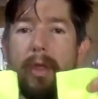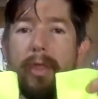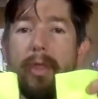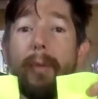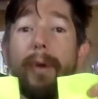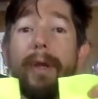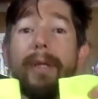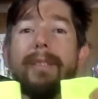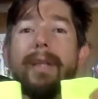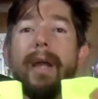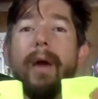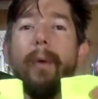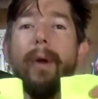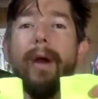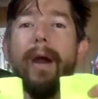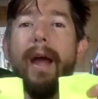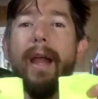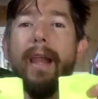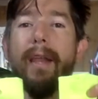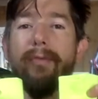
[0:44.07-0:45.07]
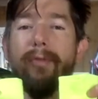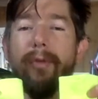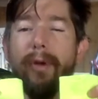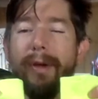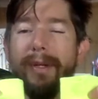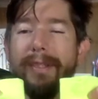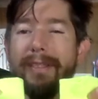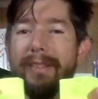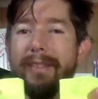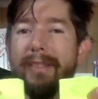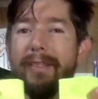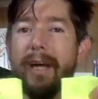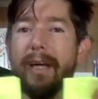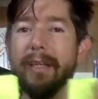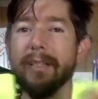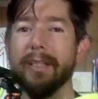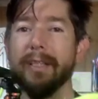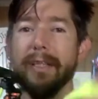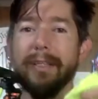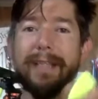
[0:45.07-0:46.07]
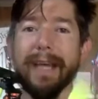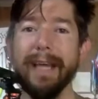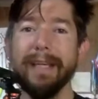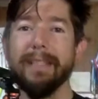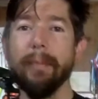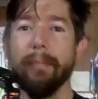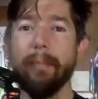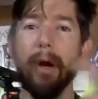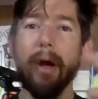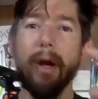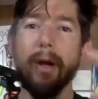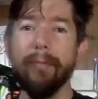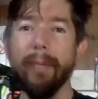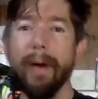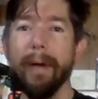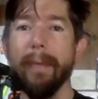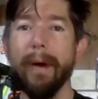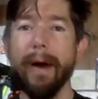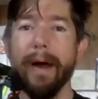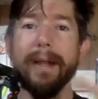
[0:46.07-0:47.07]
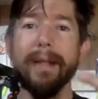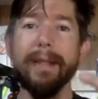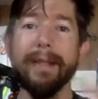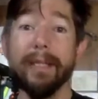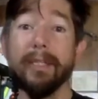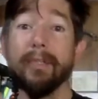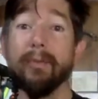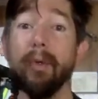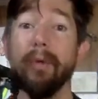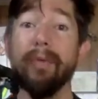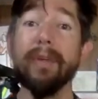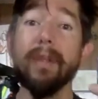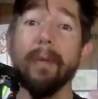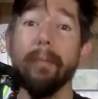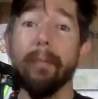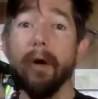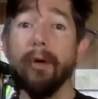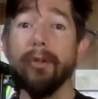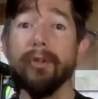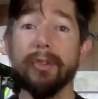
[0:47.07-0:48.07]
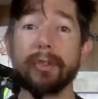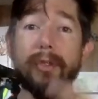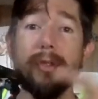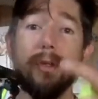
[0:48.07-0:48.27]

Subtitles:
The reason I wear highly fluorescent socks because that's the part of my body that's moving the most.